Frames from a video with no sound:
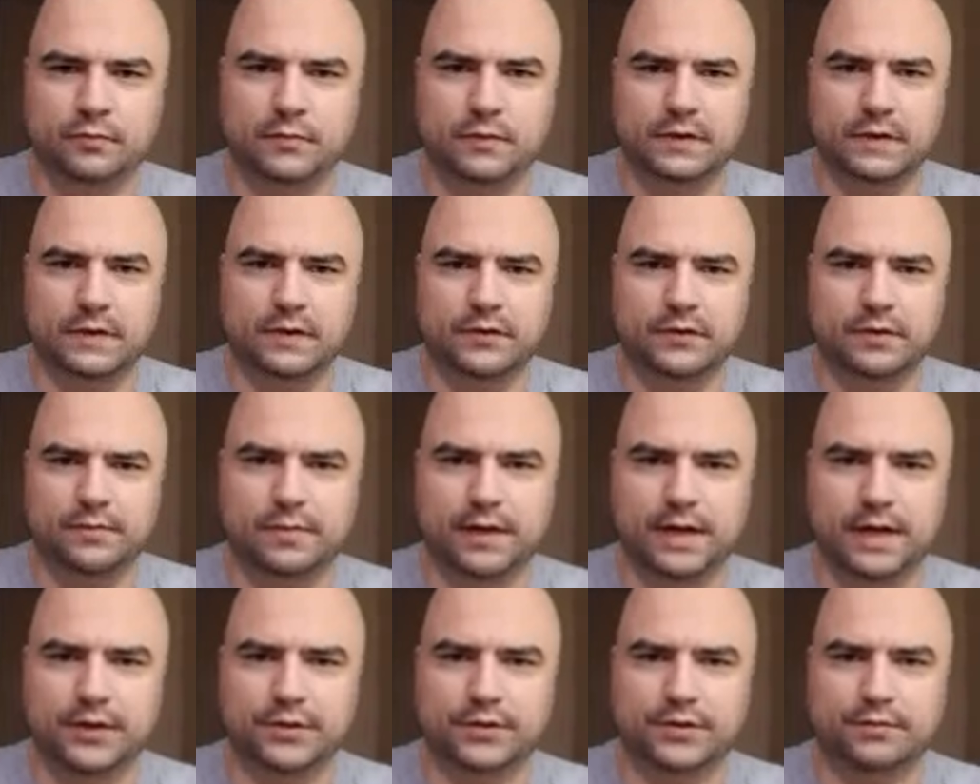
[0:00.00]
In the
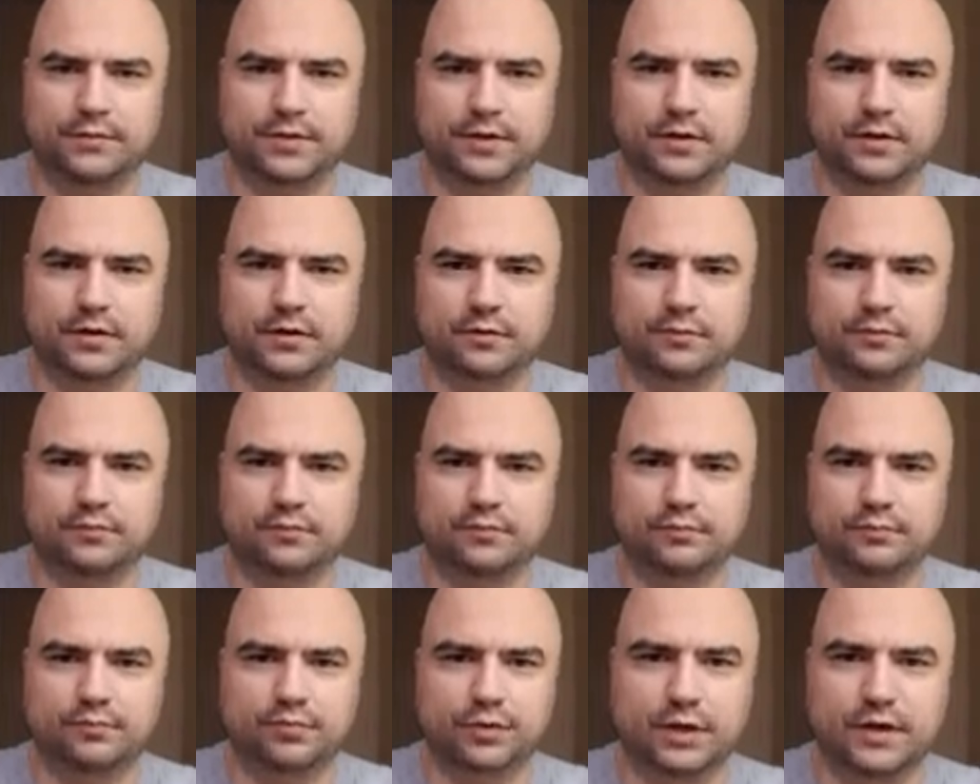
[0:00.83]
bathroom there are
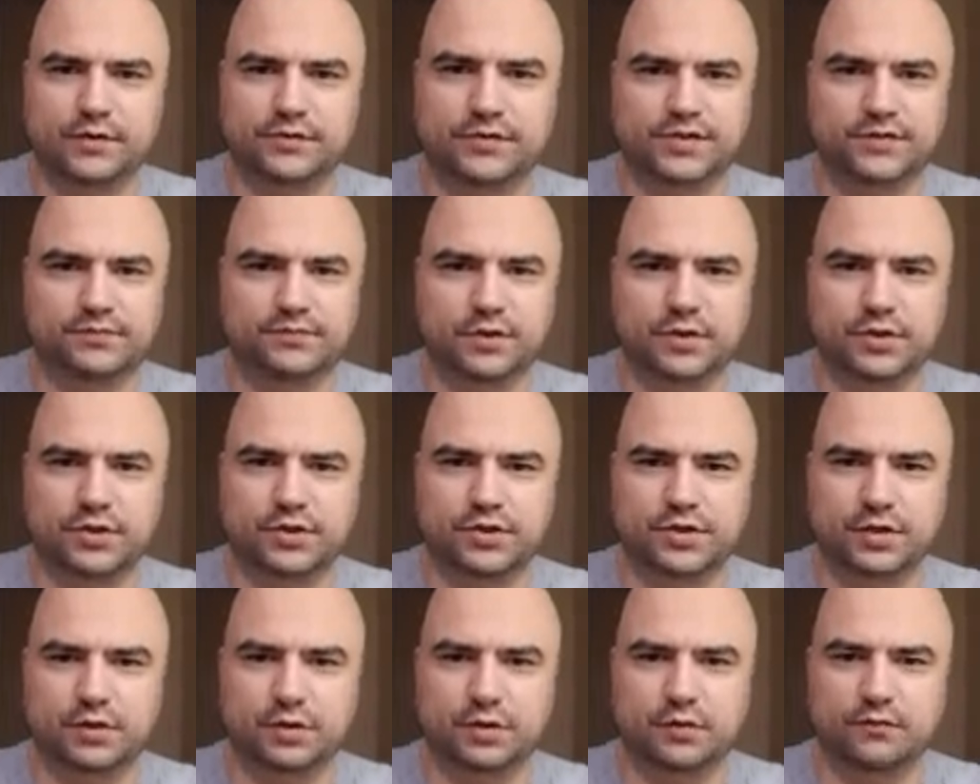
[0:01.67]
brown
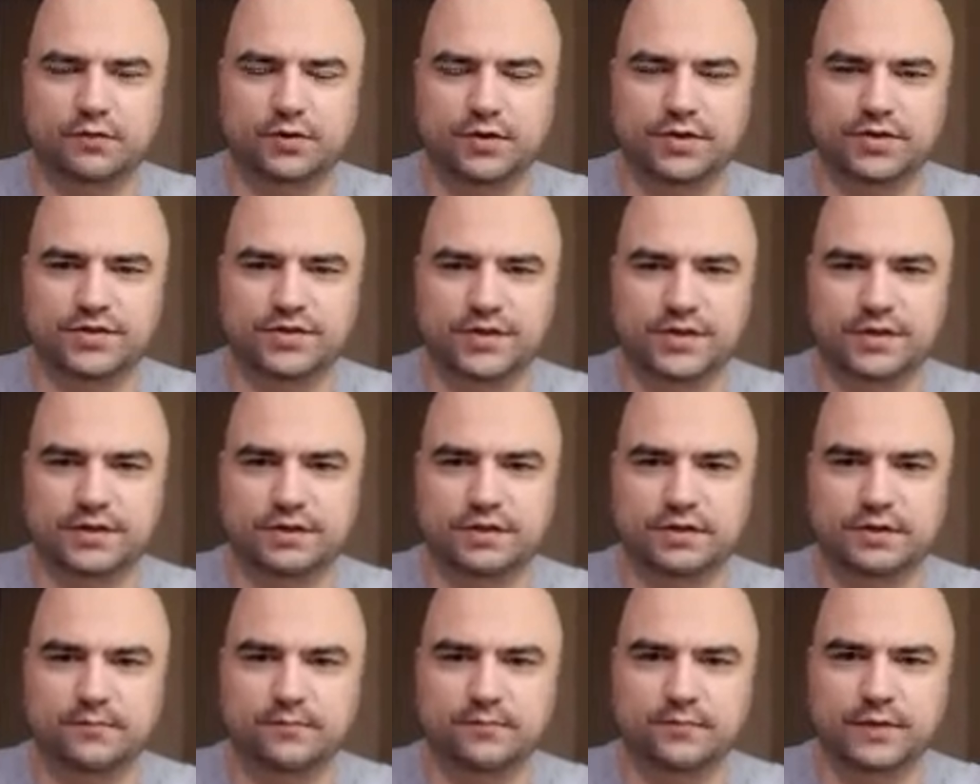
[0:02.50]
smudges all over the
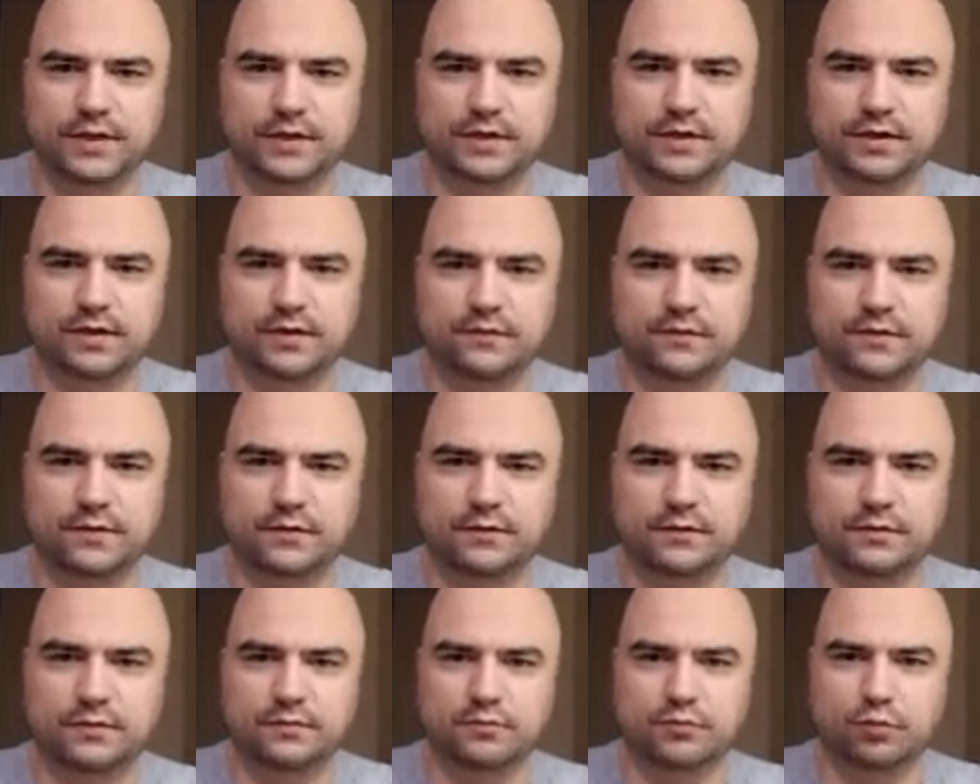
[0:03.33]
sink. I kind of
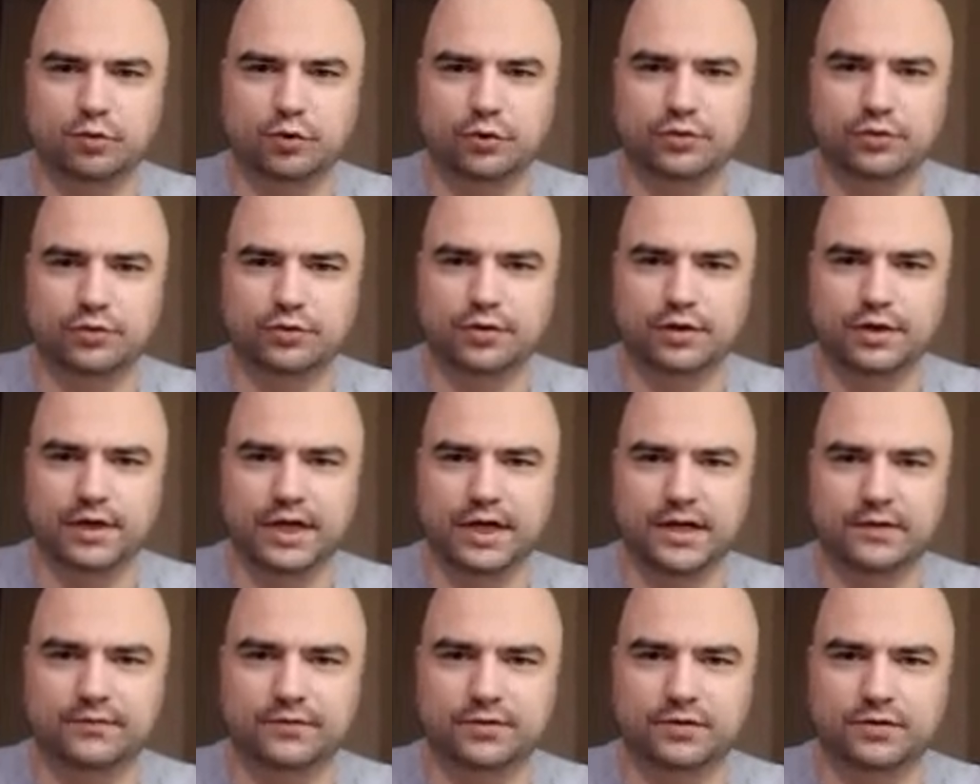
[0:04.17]
feel more dirty
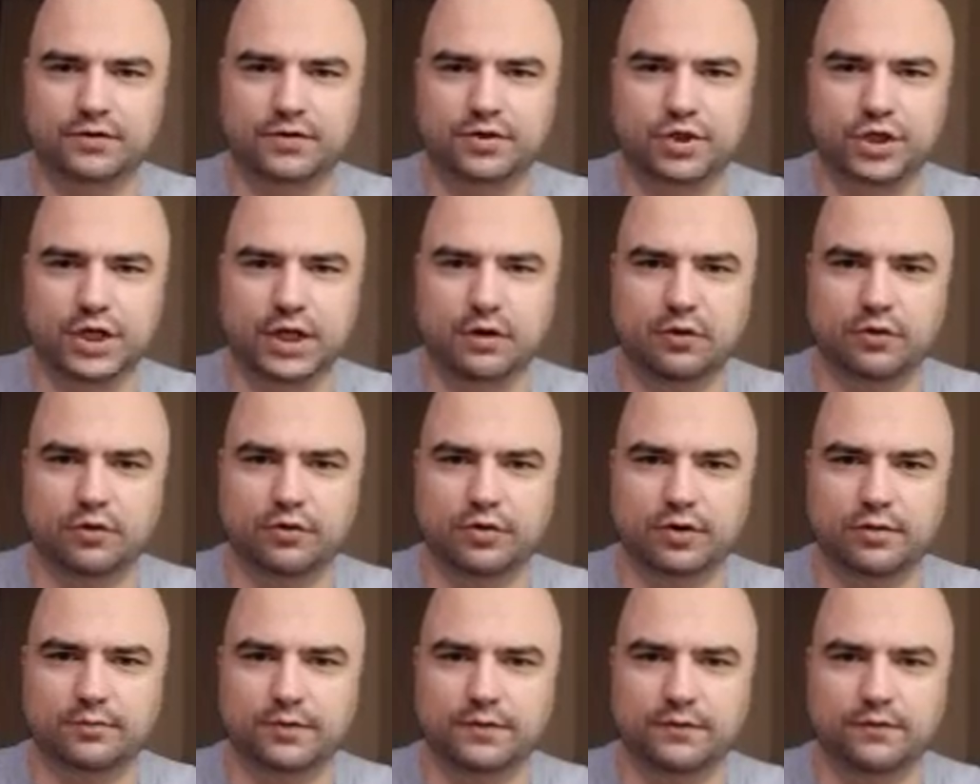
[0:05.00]
after showering
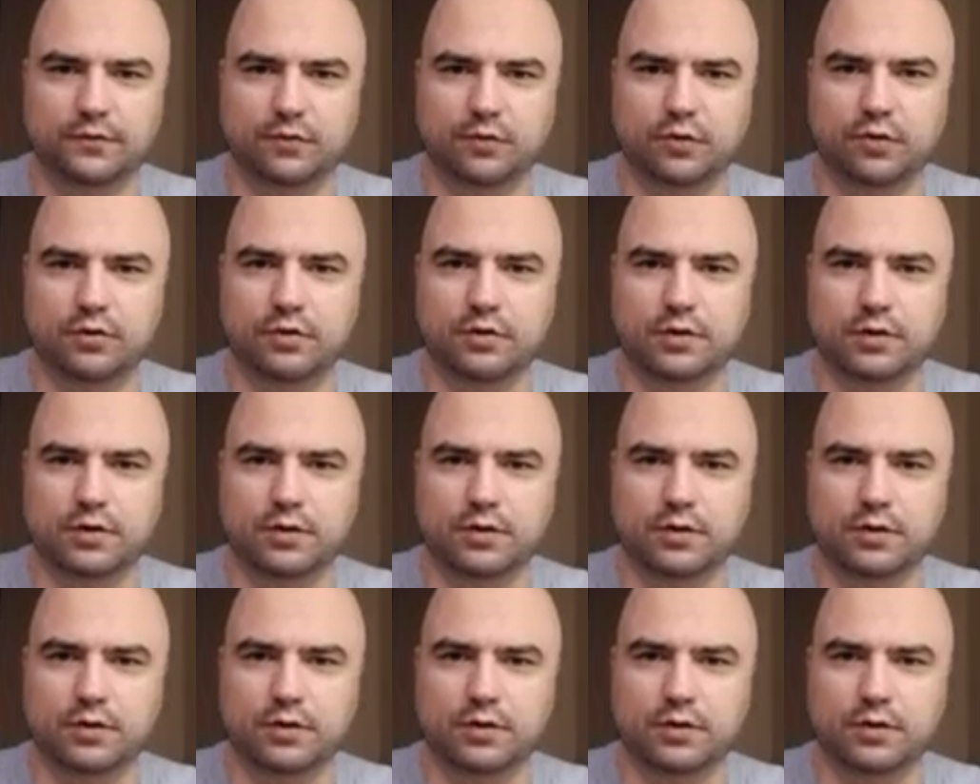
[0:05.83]
than before.